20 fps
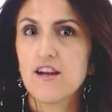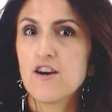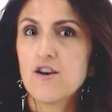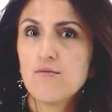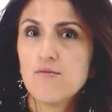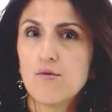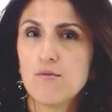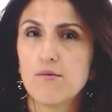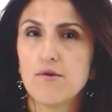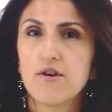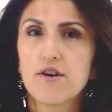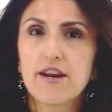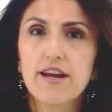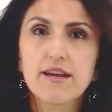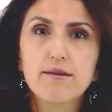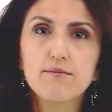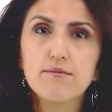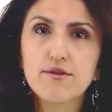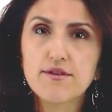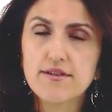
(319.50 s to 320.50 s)

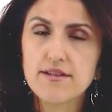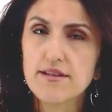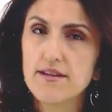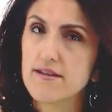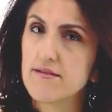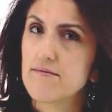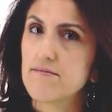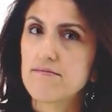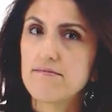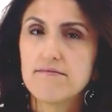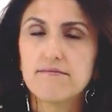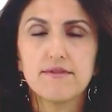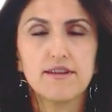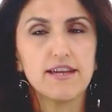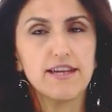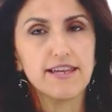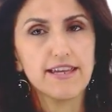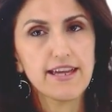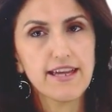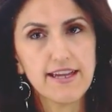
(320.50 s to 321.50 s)
Muborak bo'lsin.
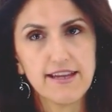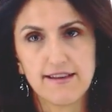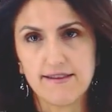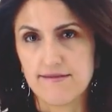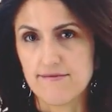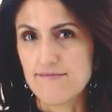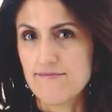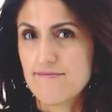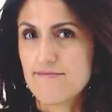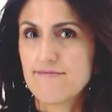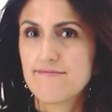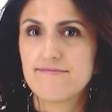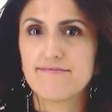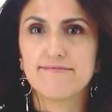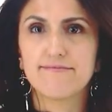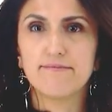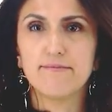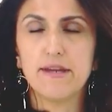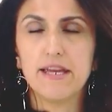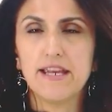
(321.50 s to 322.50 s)
Again,
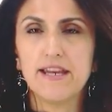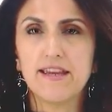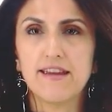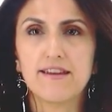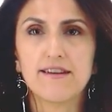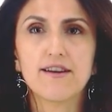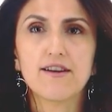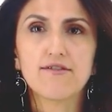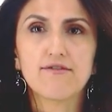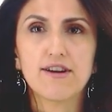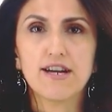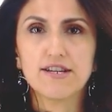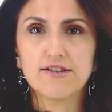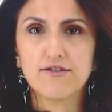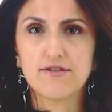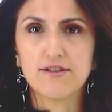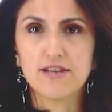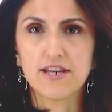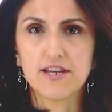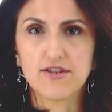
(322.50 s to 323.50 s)
meaning
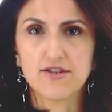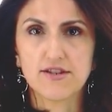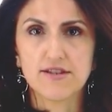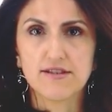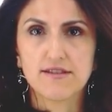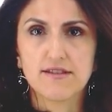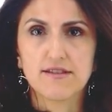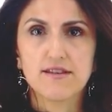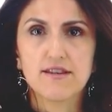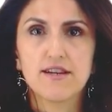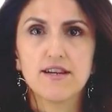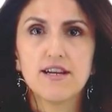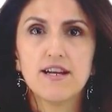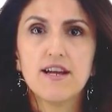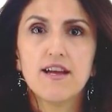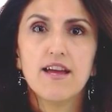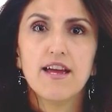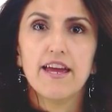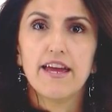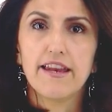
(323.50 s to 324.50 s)
congratulations.
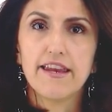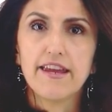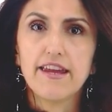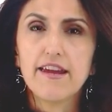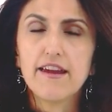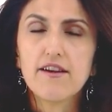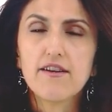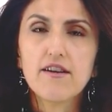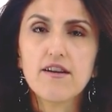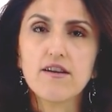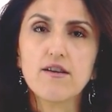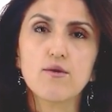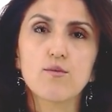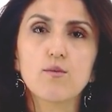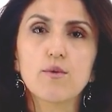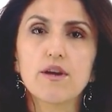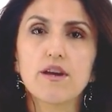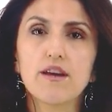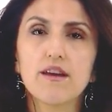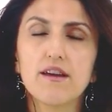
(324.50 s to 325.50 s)
And here
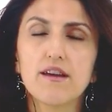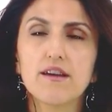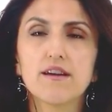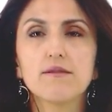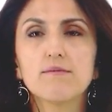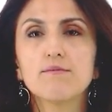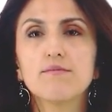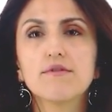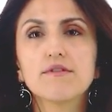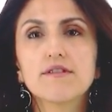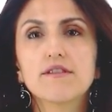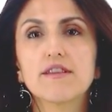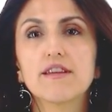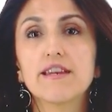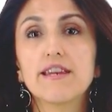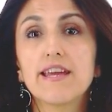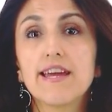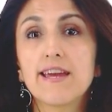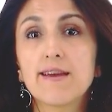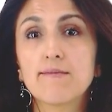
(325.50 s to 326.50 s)
we input the
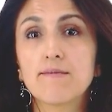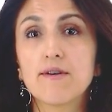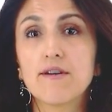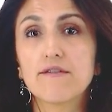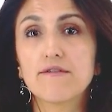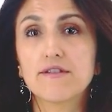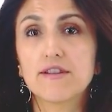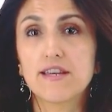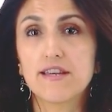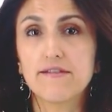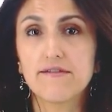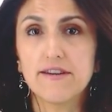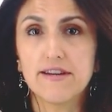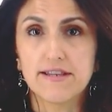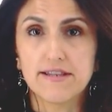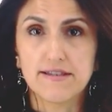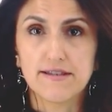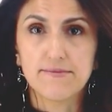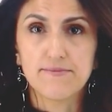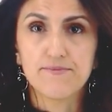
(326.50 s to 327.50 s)
name of the
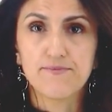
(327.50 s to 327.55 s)
event.